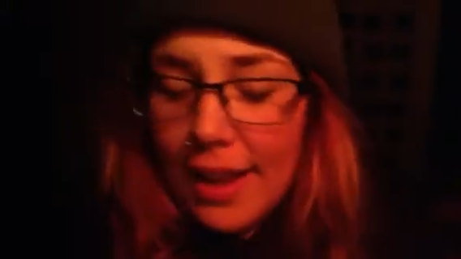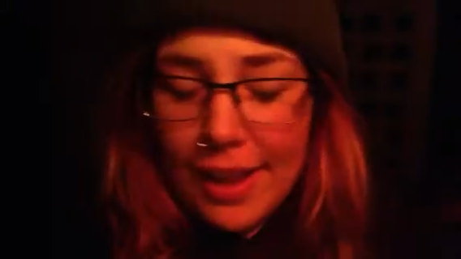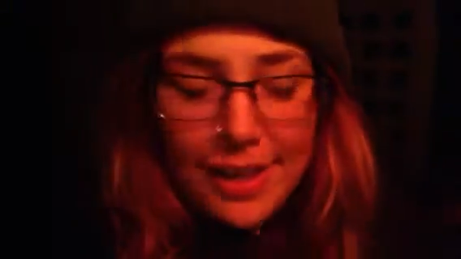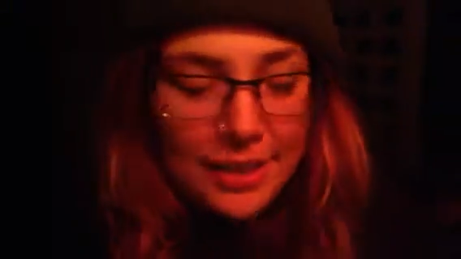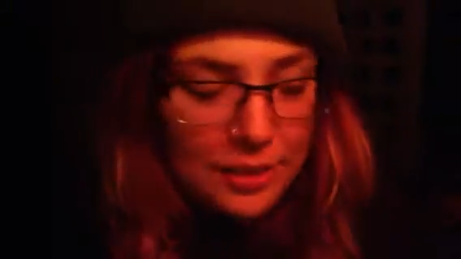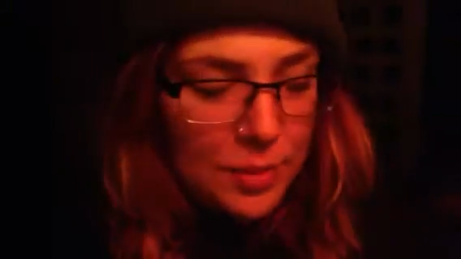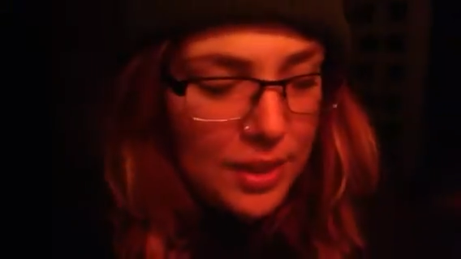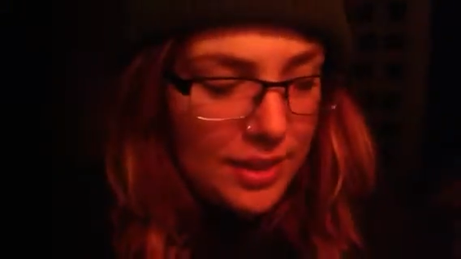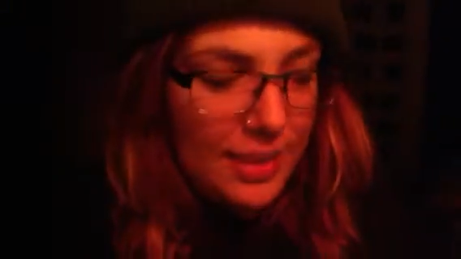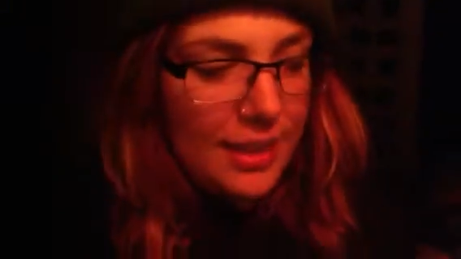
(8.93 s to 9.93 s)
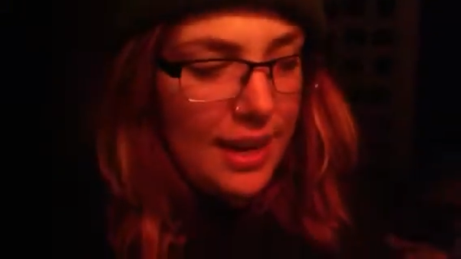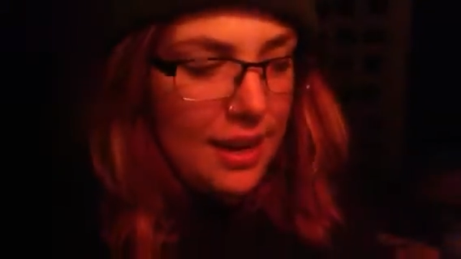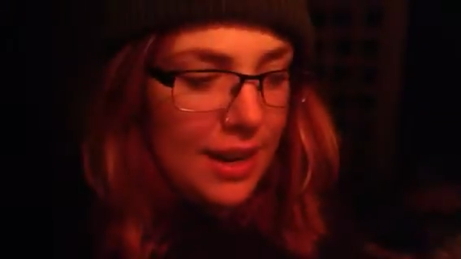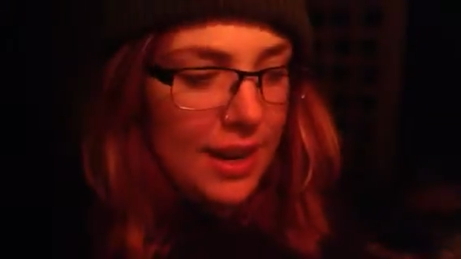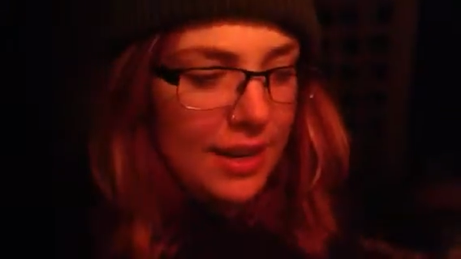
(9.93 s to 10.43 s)
I just wanted to say
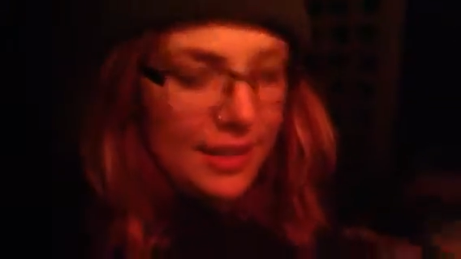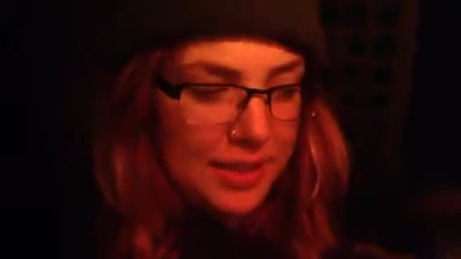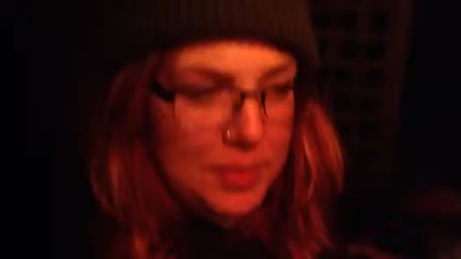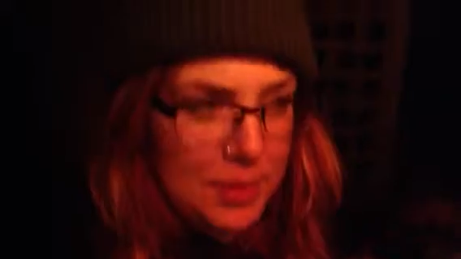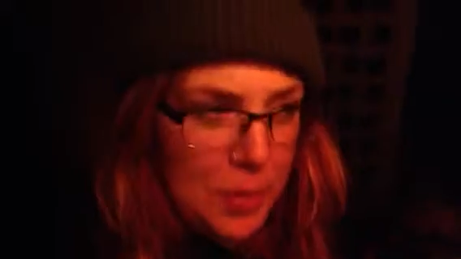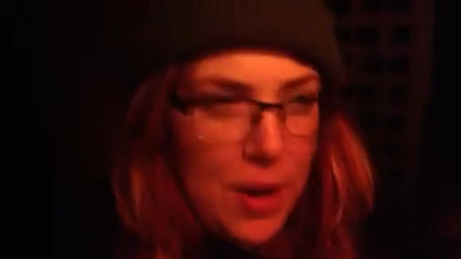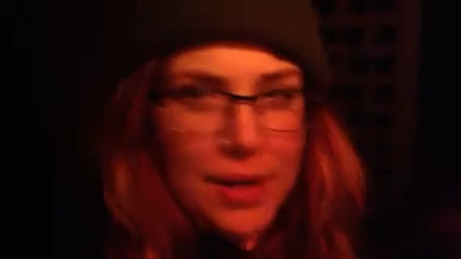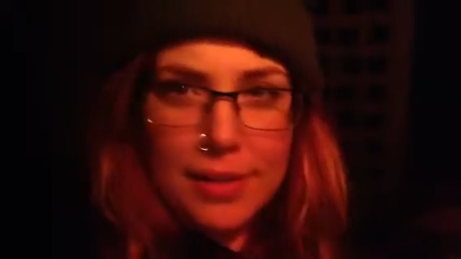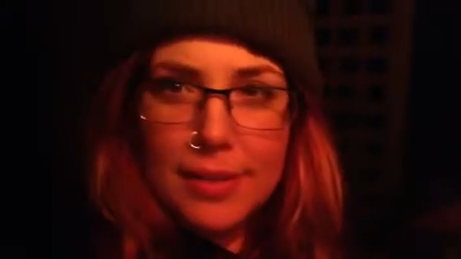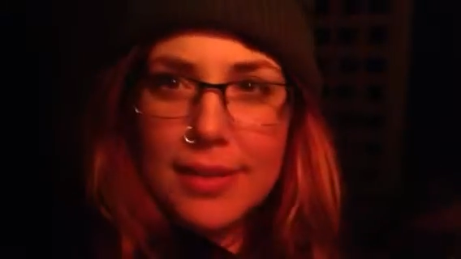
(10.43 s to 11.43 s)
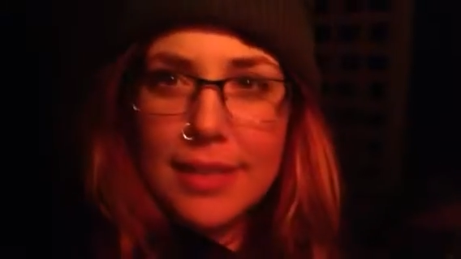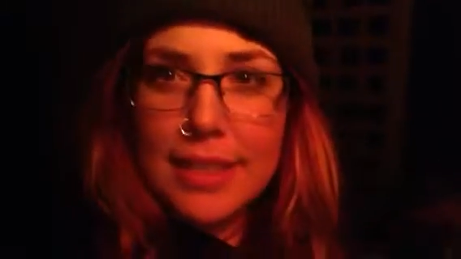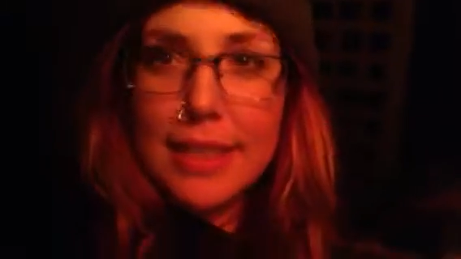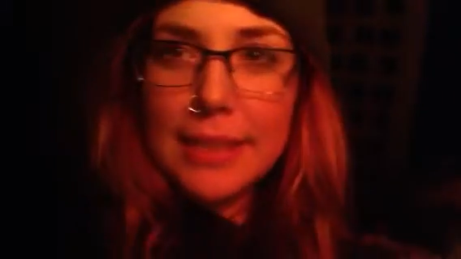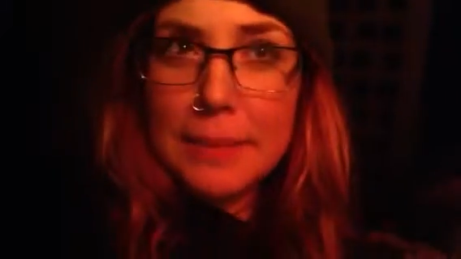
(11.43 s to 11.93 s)
hi. I think it's been a while
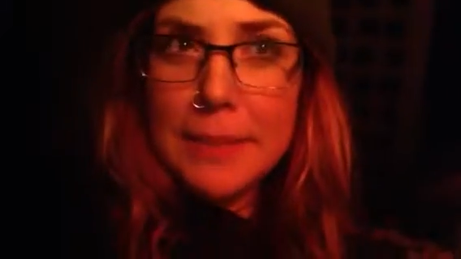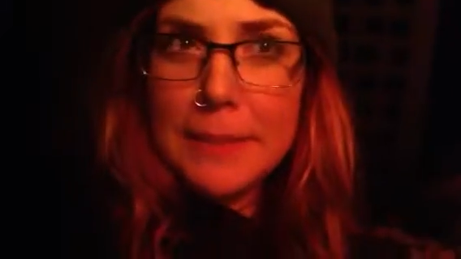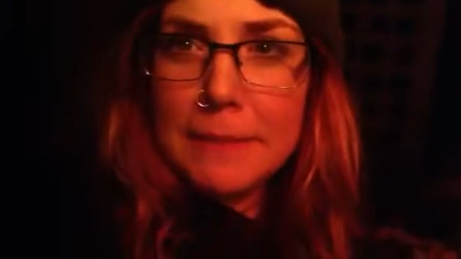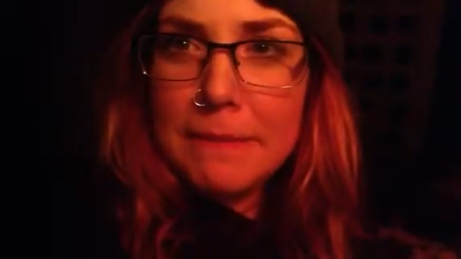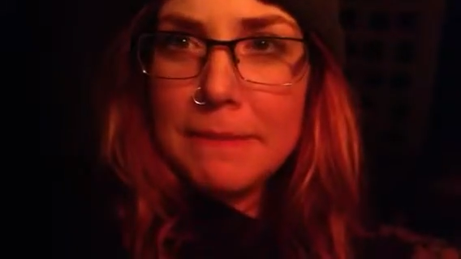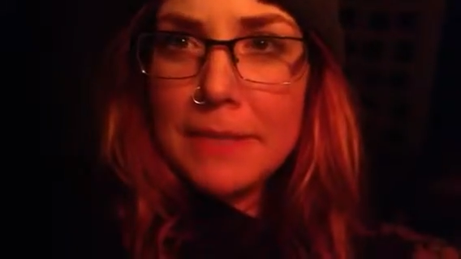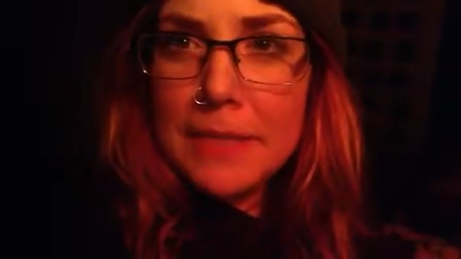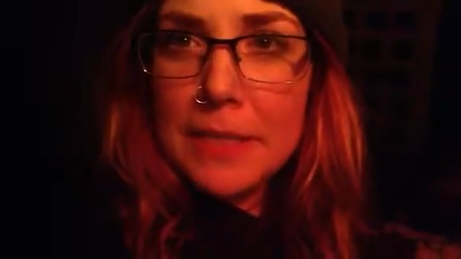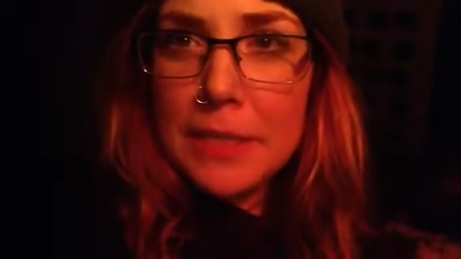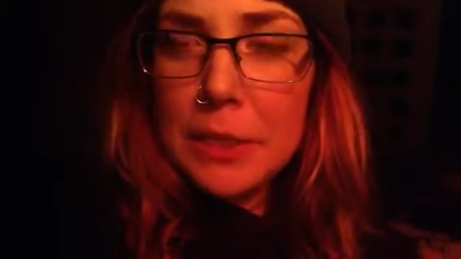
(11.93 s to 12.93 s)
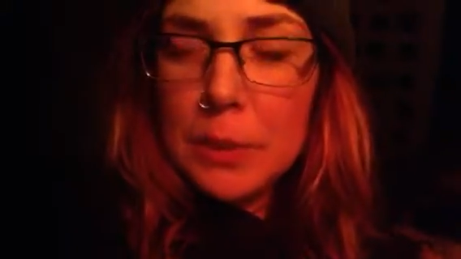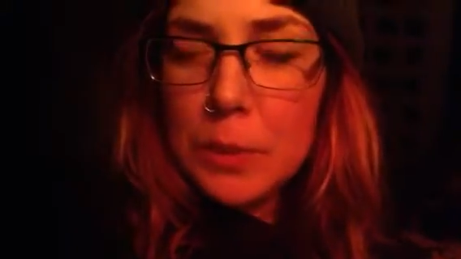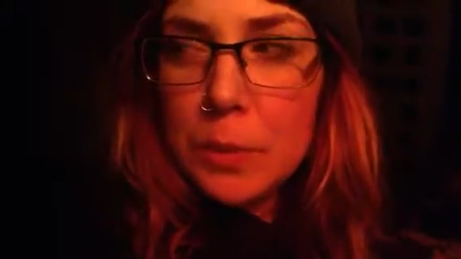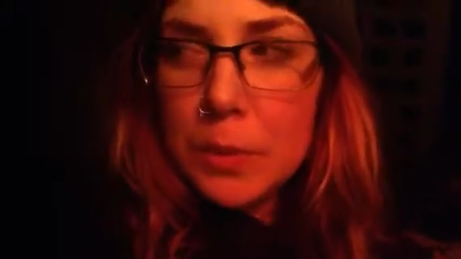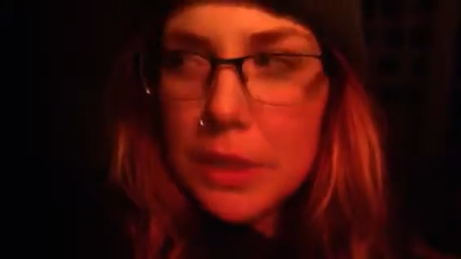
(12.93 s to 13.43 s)
since I made a
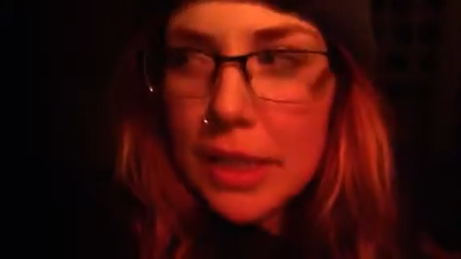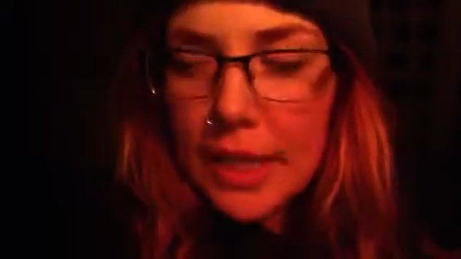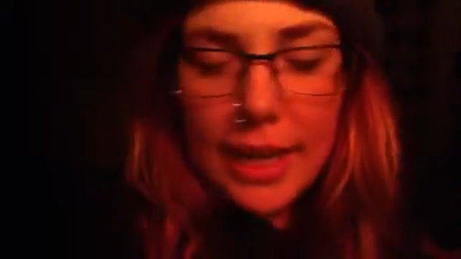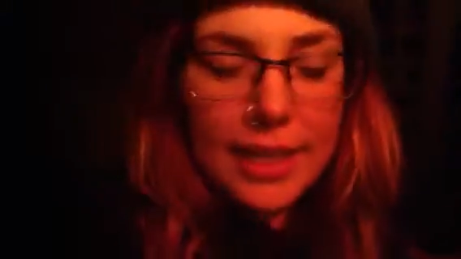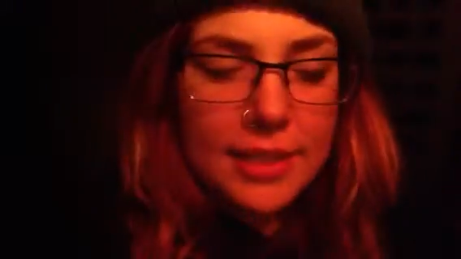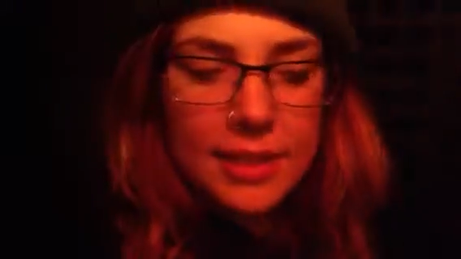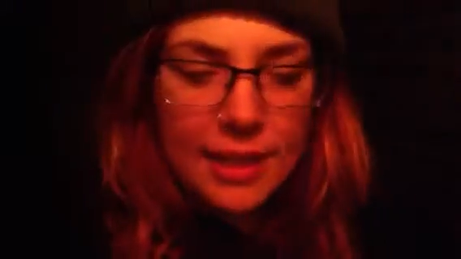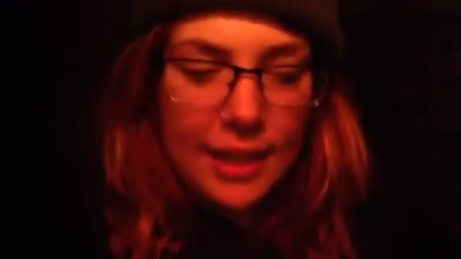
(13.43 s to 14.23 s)
video, I guess.